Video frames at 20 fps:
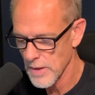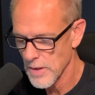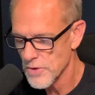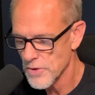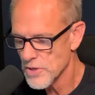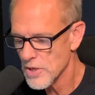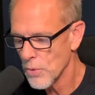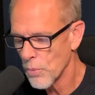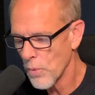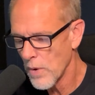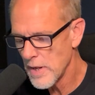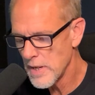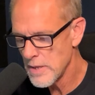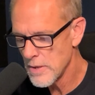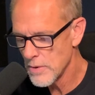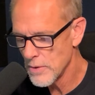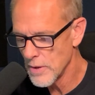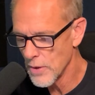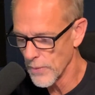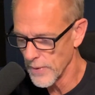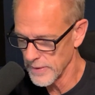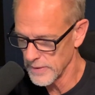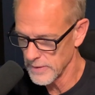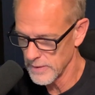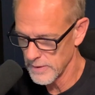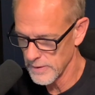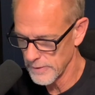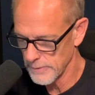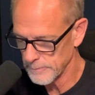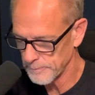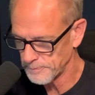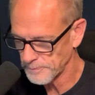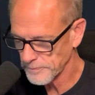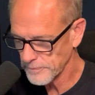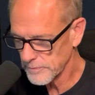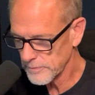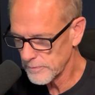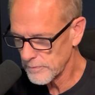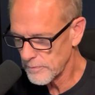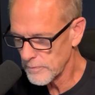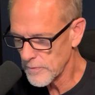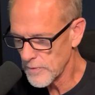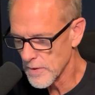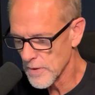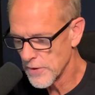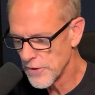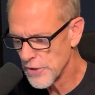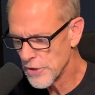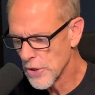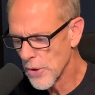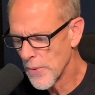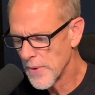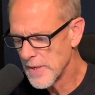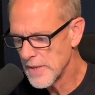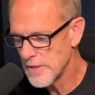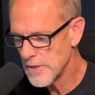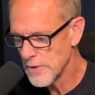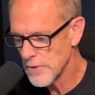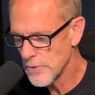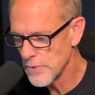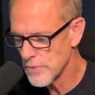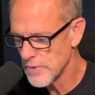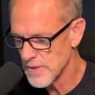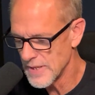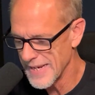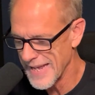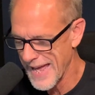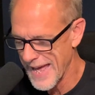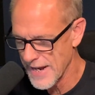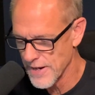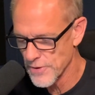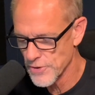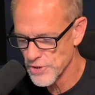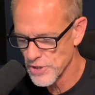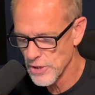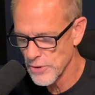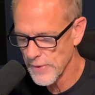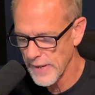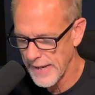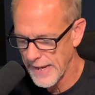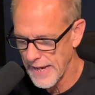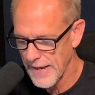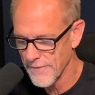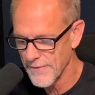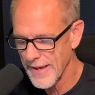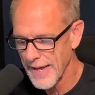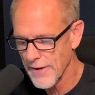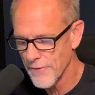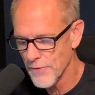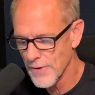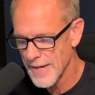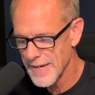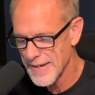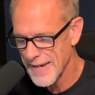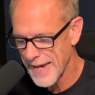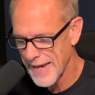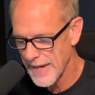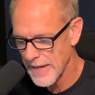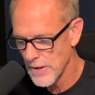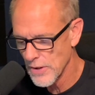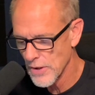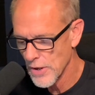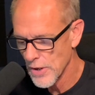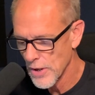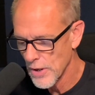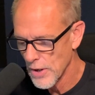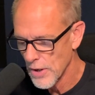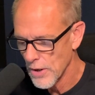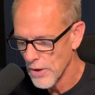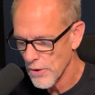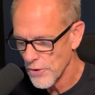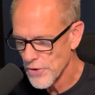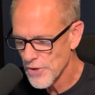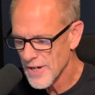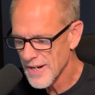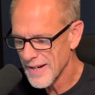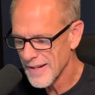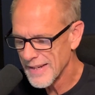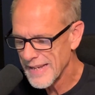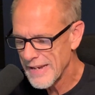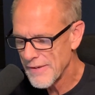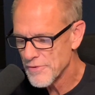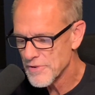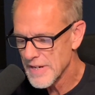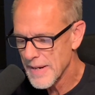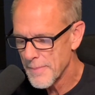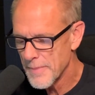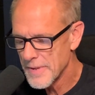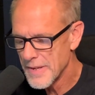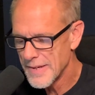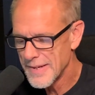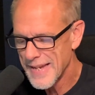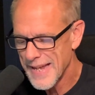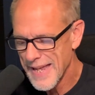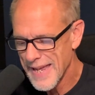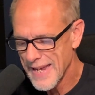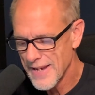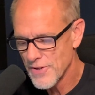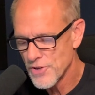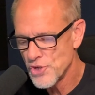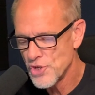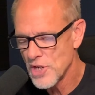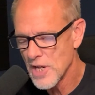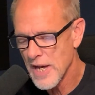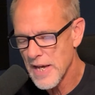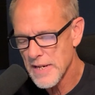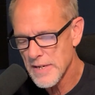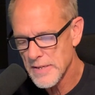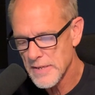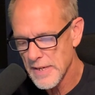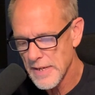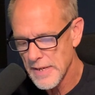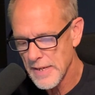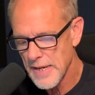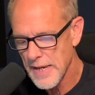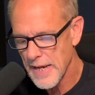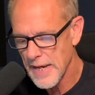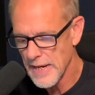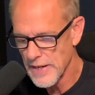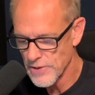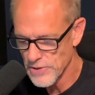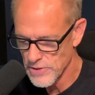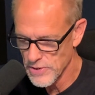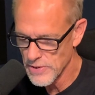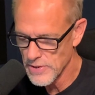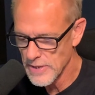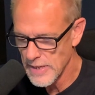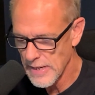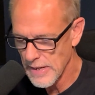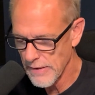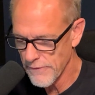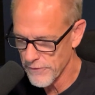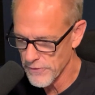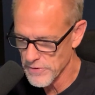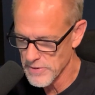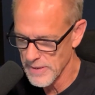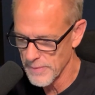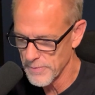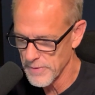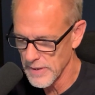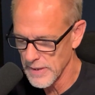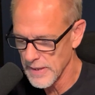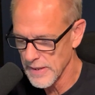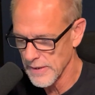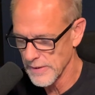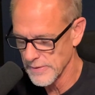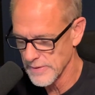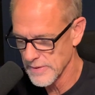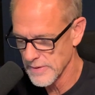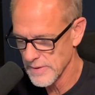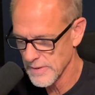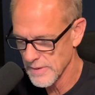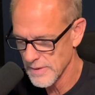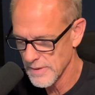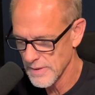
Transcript: So, what are you going to do? Are you going to use the energy you have every day? Or are you going to leave some in the tank just in case you need it for something else?